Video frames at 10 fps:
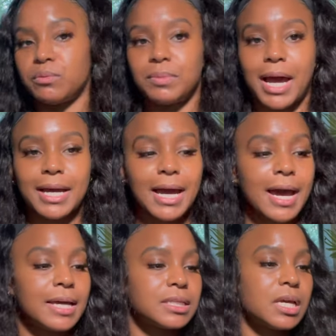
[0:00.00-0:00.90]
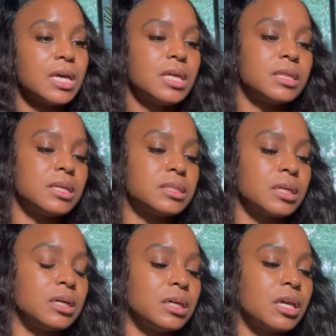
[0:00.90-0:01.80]
But I got this
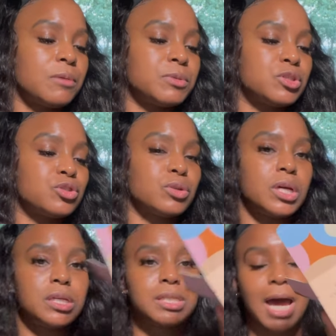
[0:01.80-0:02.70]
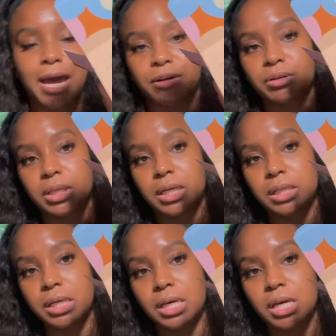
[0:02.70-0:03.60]
Good Chemistry Tiger
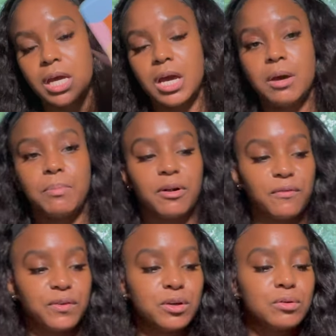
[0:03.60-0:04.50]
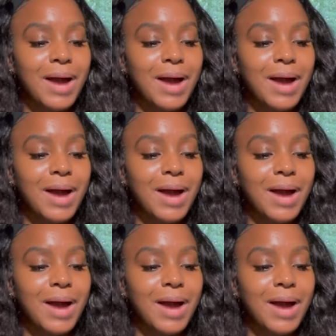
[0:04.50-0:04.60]
Lily perfume.